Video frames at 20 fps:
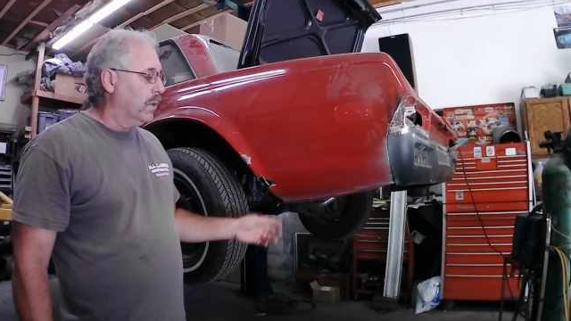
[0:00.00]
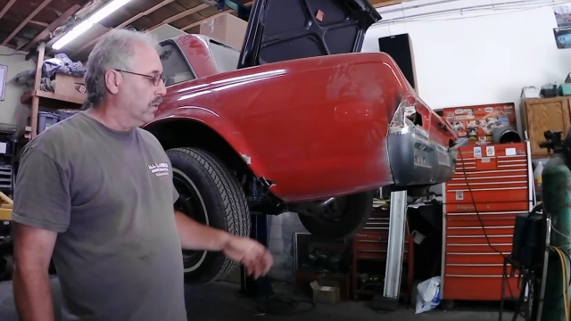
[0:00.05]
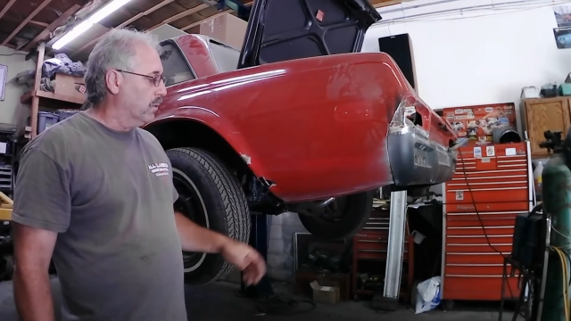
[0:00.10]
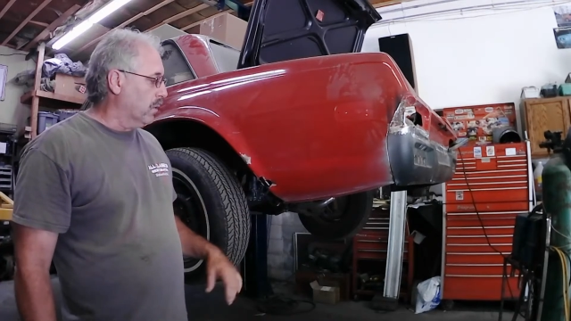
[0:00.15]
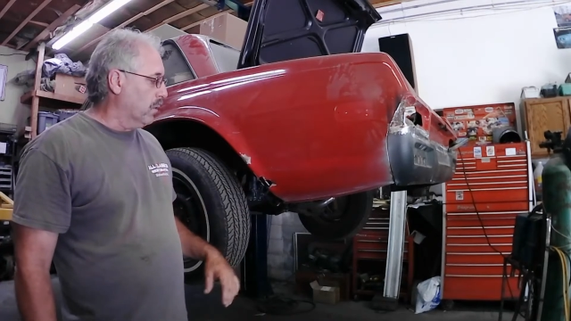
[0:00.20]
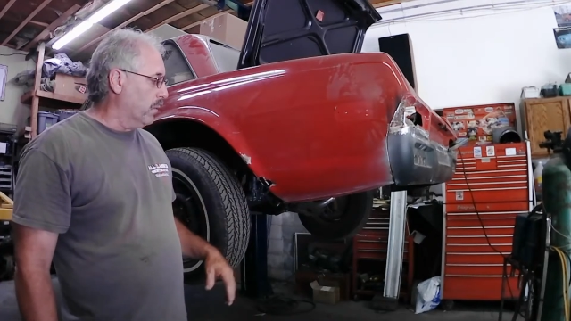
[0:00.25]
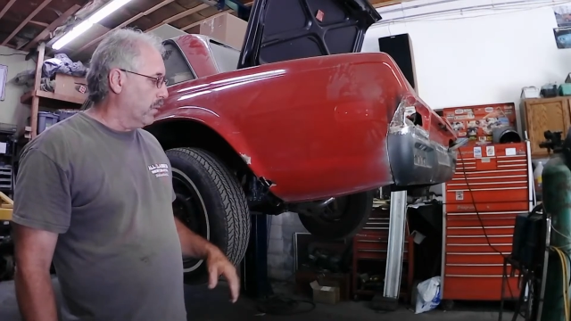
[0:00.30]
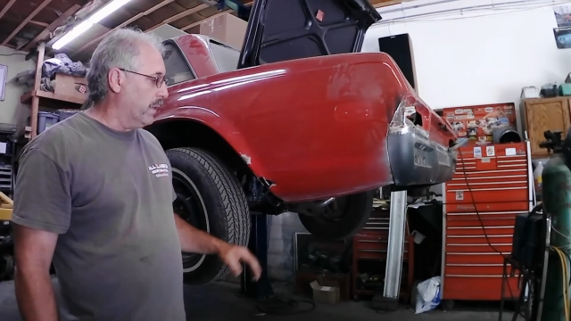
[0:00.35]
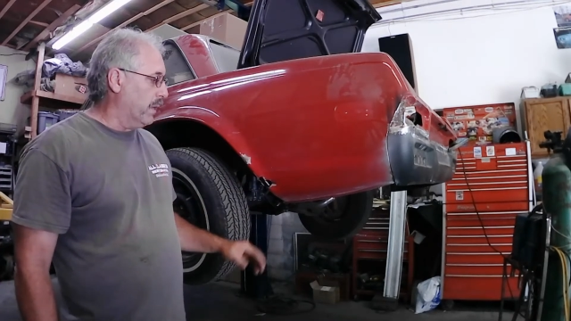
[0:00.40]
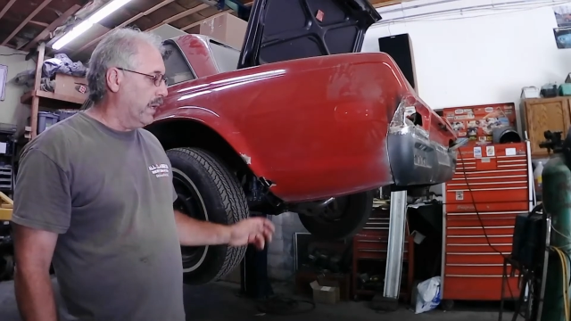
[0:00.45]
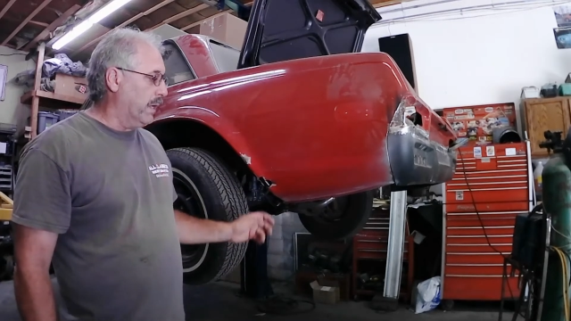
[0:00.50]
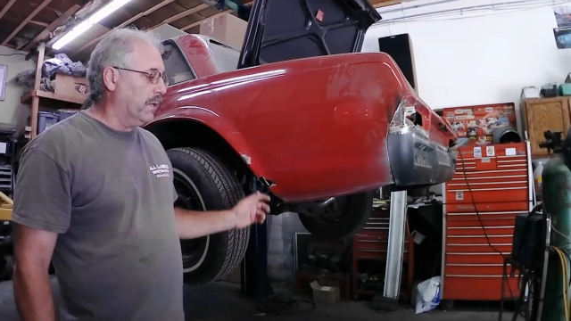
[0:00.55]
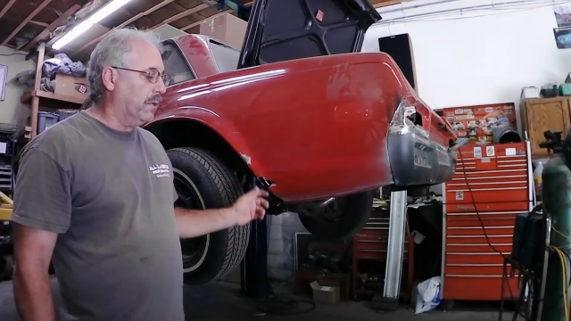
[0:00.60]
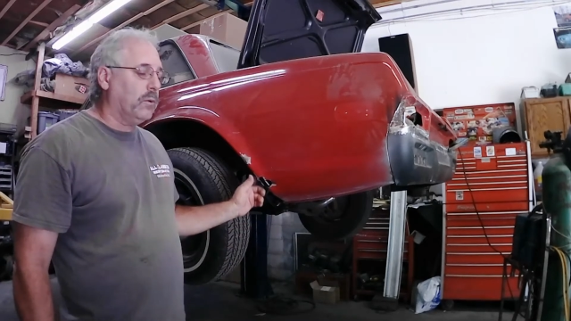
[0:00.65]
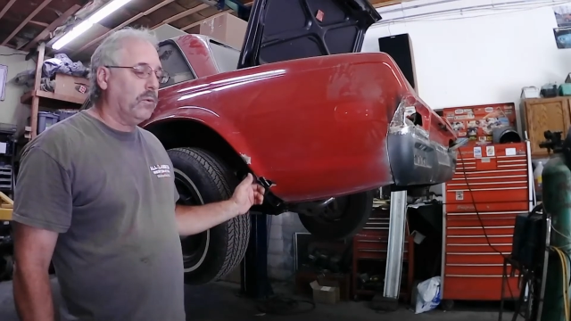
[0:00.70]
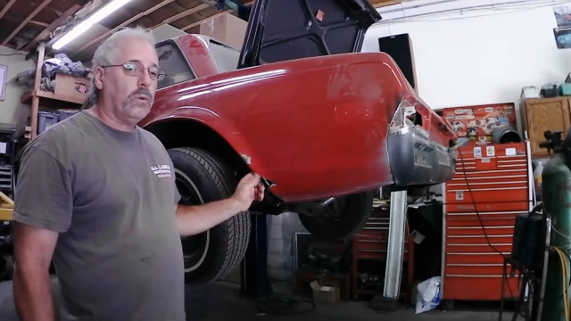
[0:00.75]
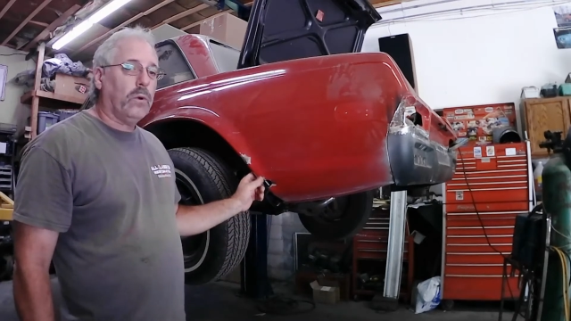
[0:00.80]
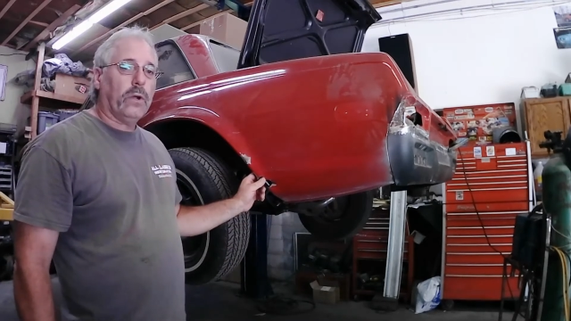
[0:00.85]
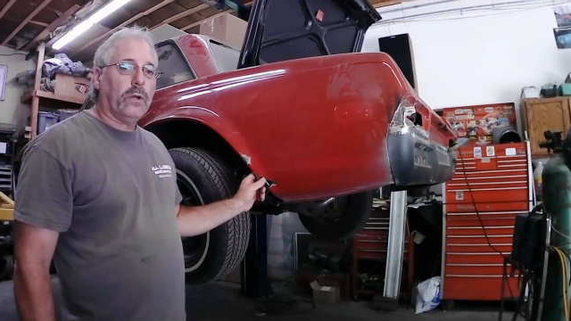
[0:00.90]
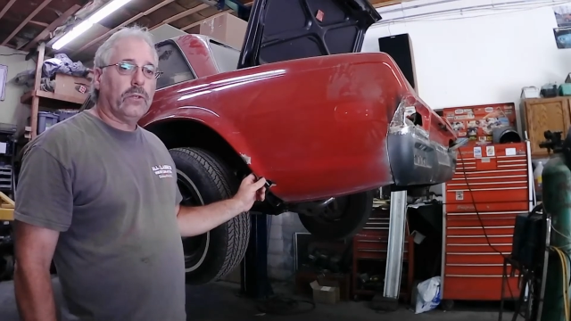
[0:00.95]
So we're going to get to
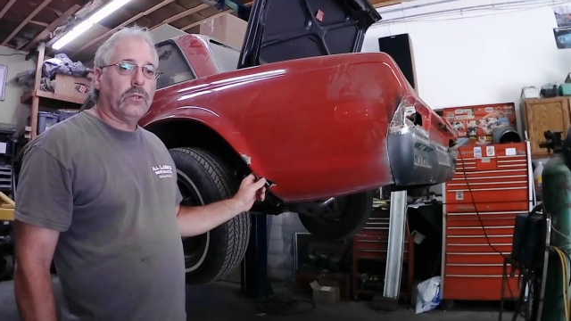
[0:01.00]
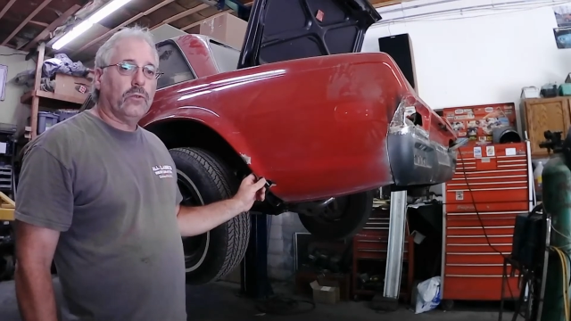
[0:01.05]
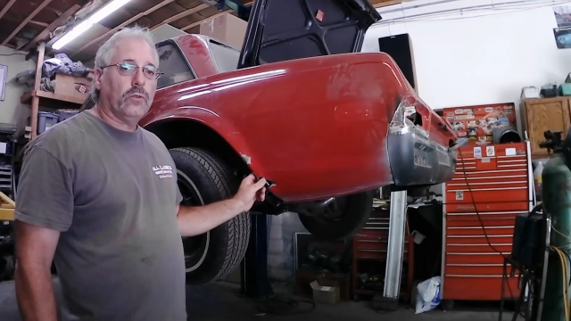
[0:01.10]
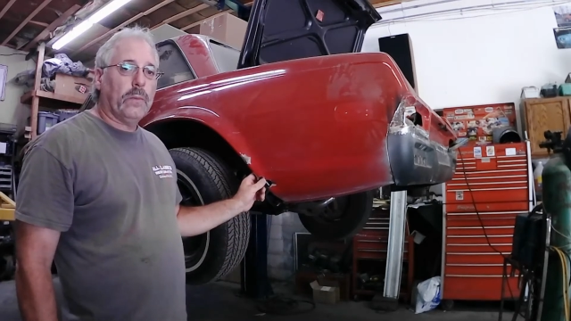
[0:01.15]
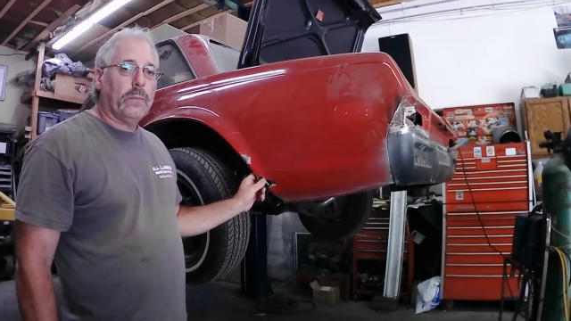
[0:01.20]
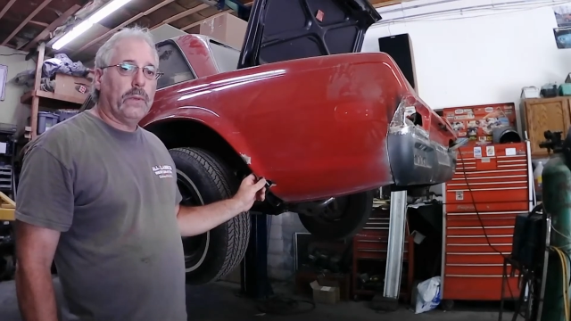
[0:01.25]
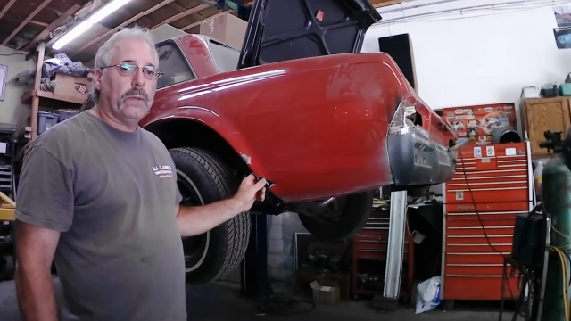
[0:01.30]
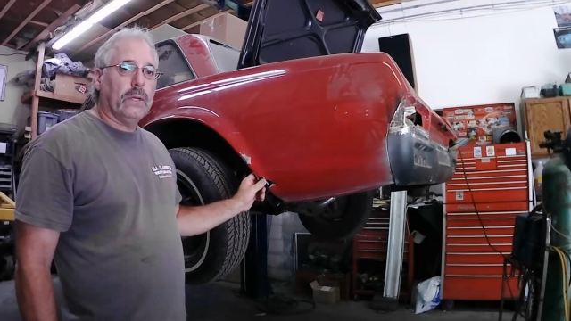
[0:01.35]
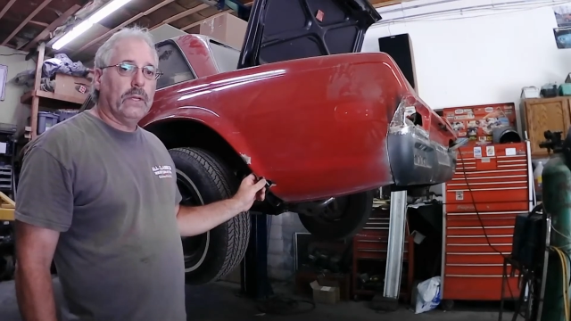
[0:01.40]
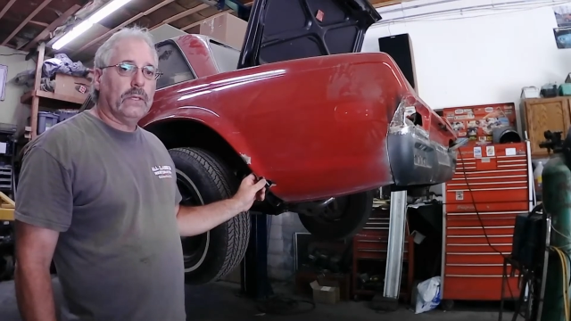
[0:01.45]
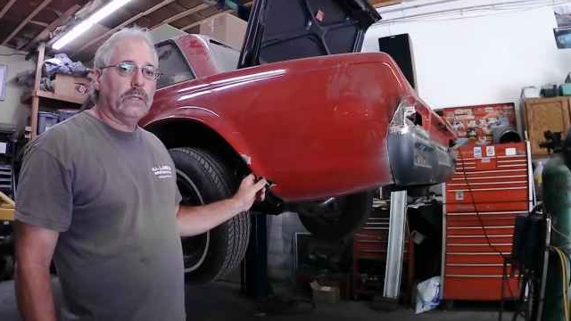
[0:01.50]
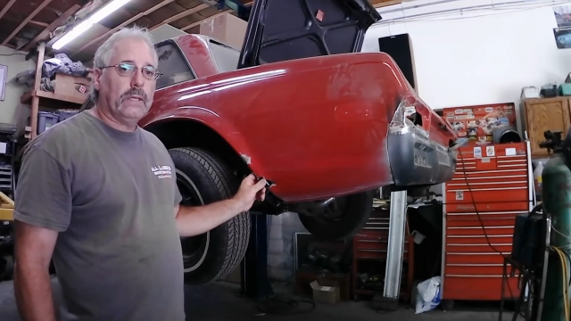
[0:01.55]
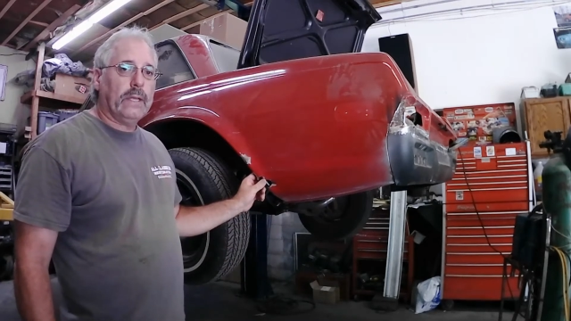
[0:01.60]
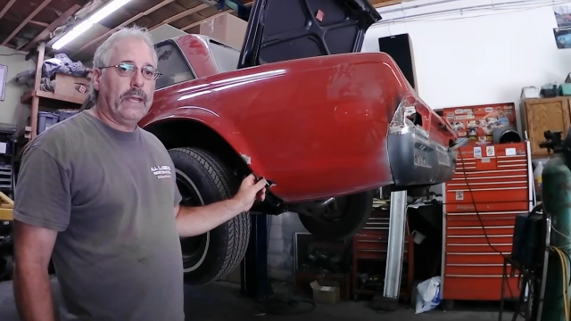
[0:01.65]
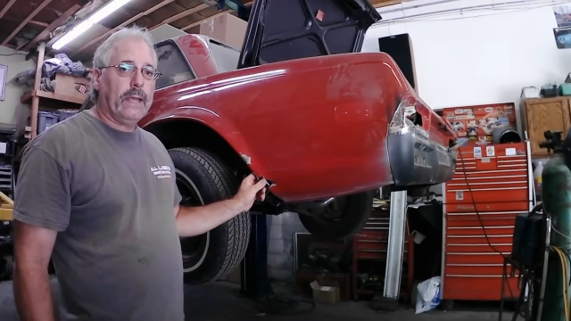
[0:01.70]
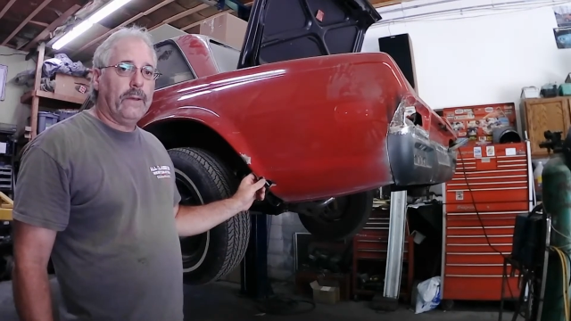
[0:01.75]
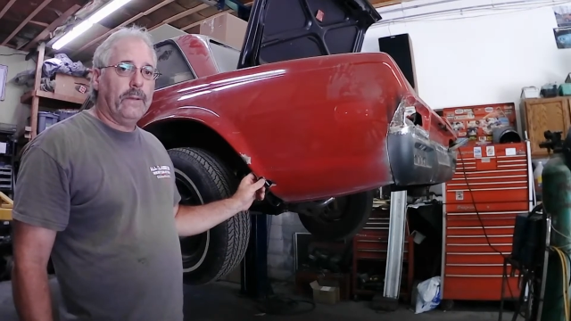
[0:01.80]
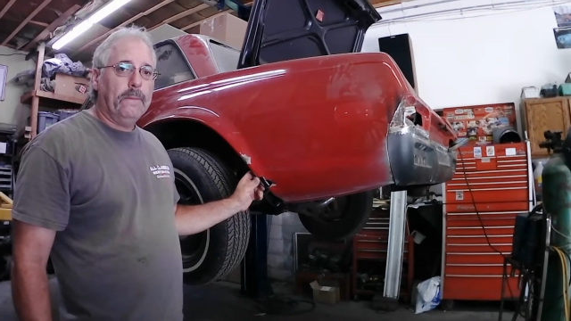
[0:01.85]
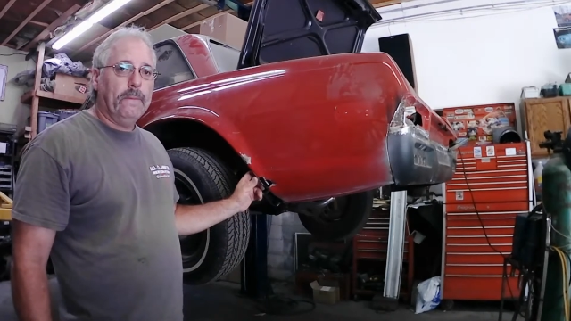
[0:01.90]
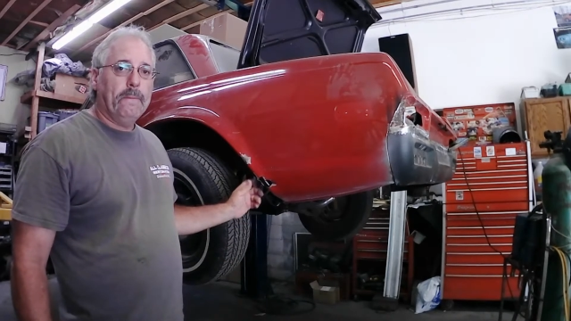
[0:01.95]
work stripping this
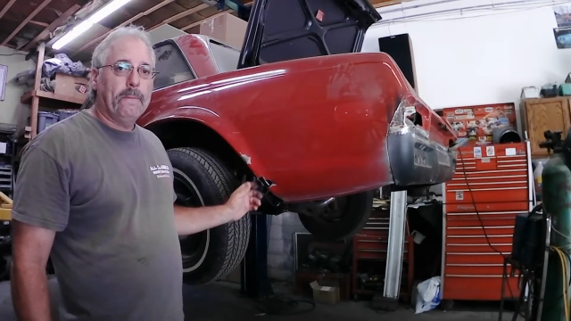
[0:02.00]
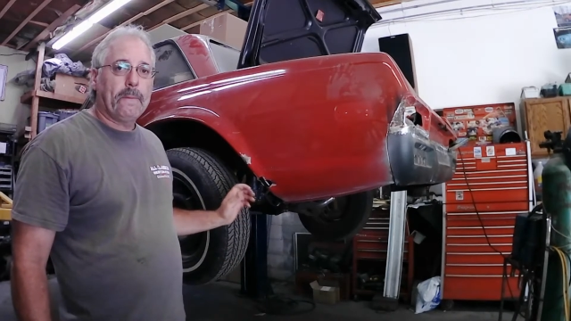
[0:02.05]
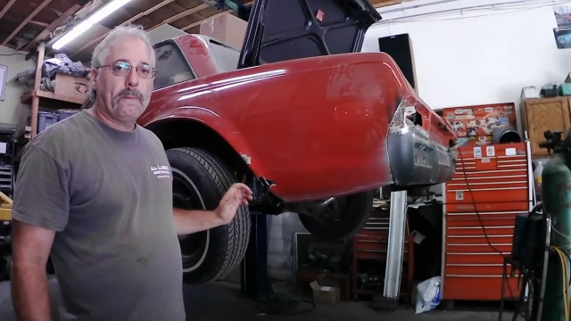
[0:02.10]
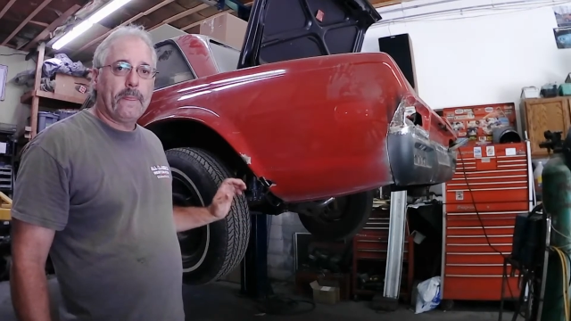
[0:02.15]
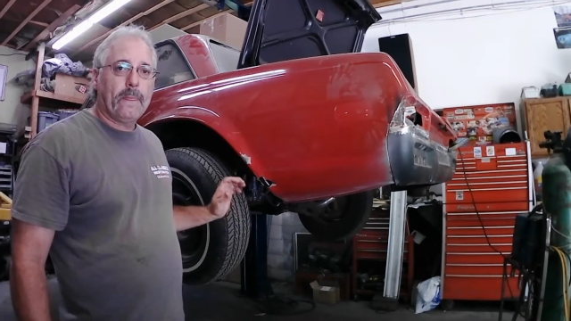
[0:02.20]
down